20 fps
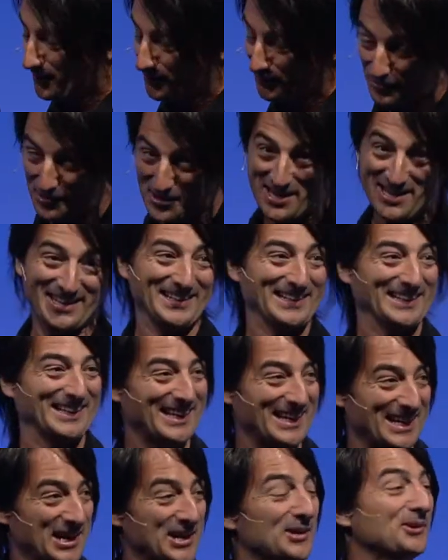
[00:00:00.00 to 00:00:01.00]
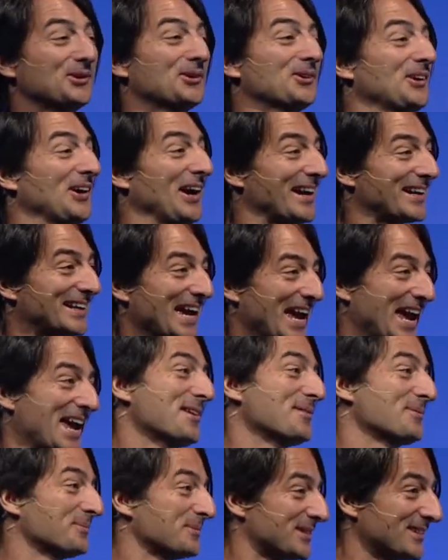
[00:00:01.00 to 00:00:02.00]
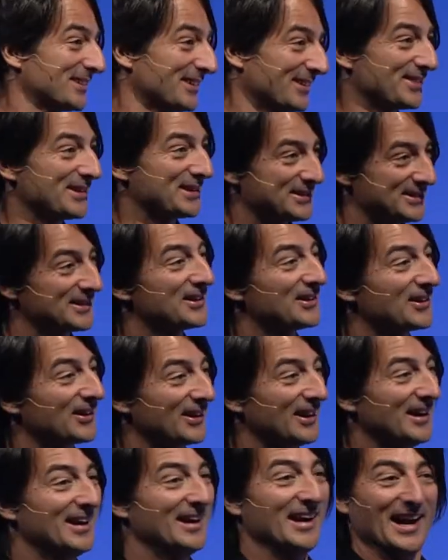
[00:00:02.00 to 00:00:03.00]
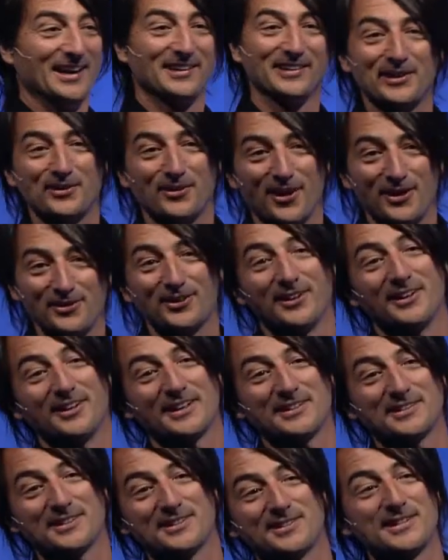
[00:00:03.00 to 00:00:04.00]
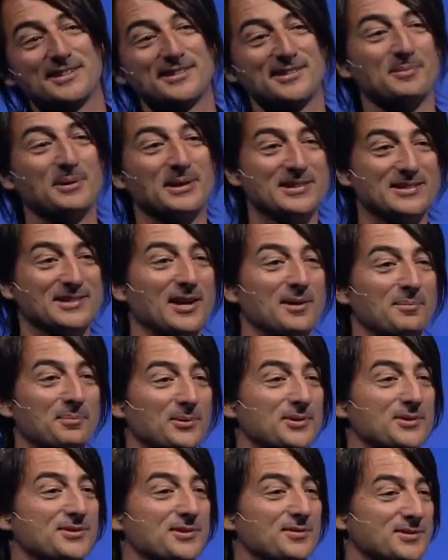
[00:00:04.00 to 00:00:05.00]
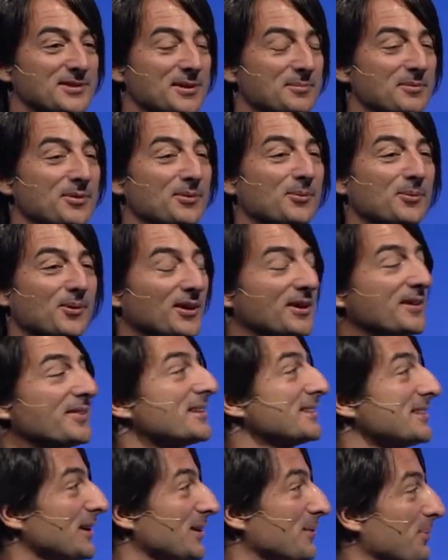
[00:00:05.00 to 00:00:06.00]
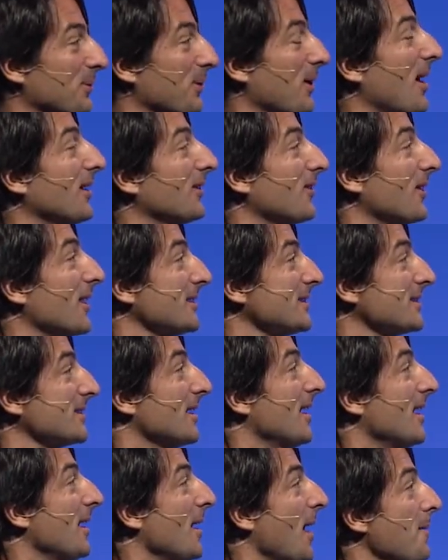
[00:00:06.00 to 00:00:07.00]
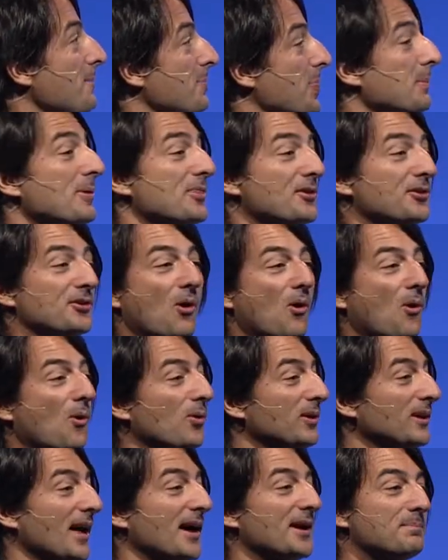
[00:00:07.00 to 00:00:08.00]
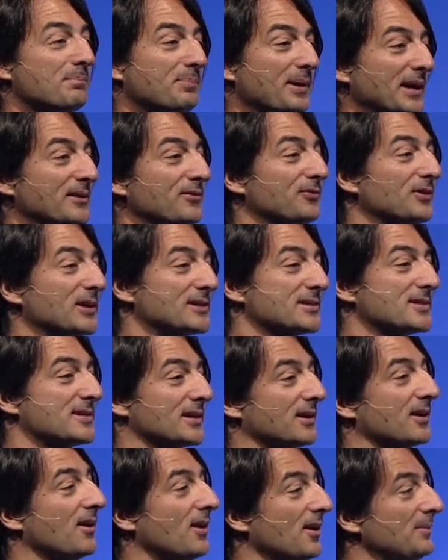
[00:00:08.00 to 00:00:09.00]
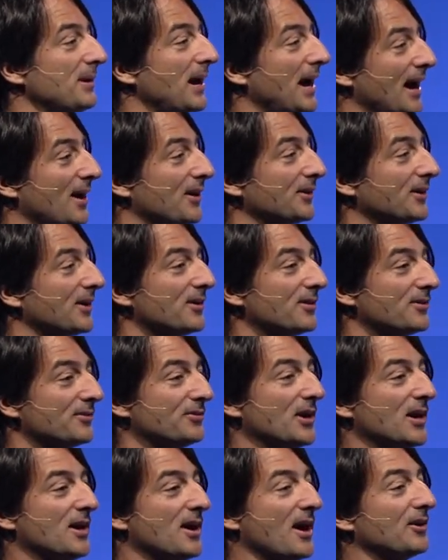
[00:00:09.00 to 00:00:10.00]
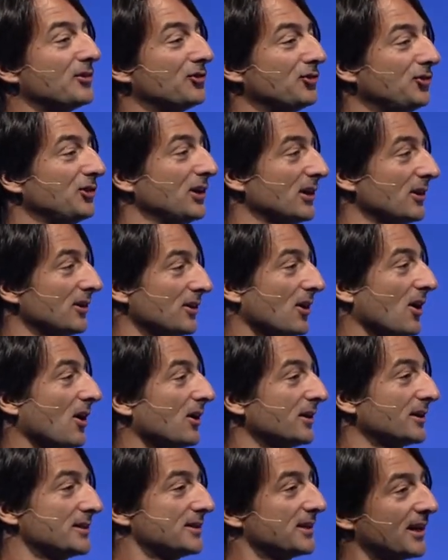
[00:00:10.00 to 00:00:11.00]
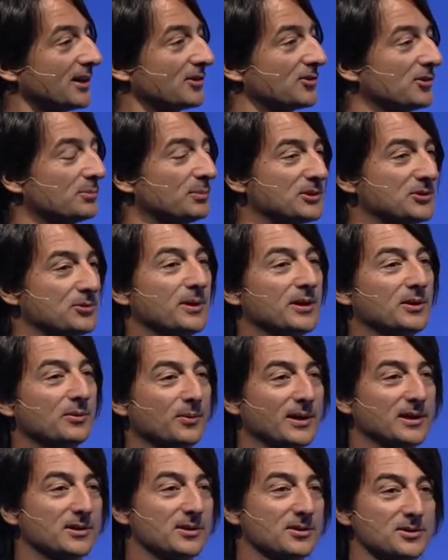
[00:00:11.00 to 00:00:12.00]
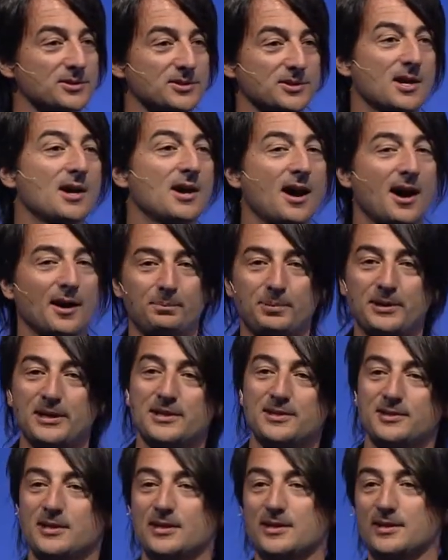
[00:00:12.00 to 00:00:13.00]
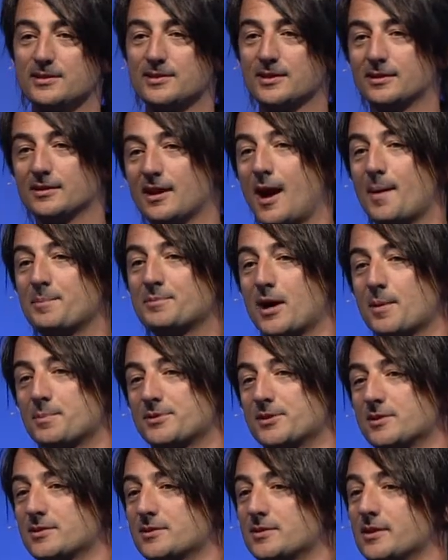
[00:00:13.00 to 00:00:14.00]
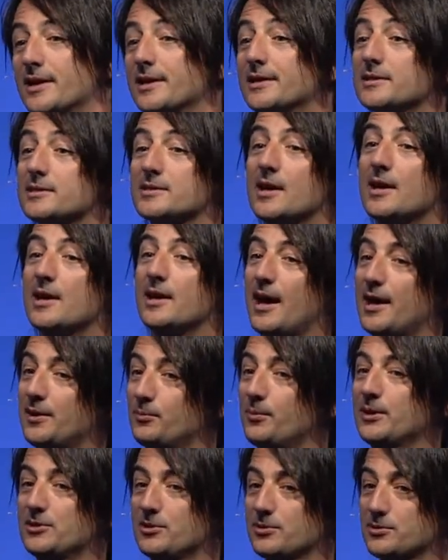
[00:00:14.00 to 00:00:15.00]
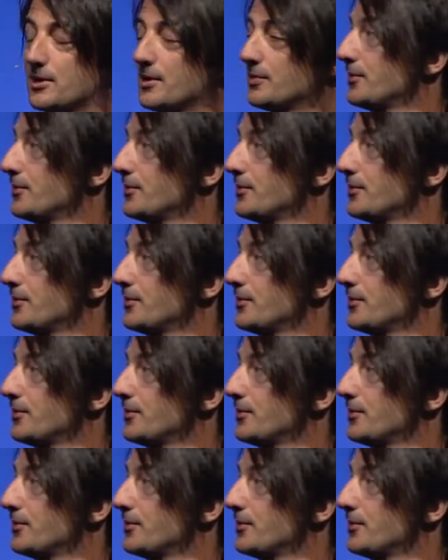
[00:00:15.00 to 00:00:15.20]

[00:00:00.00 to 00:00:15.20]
freaking killer games this year. And later on, you're going to get to see some examples of some of the work that's in progress. But there are a whole lot of benefits that come out of a shared architecture between Windows on PCs and laptops and slates and Windows on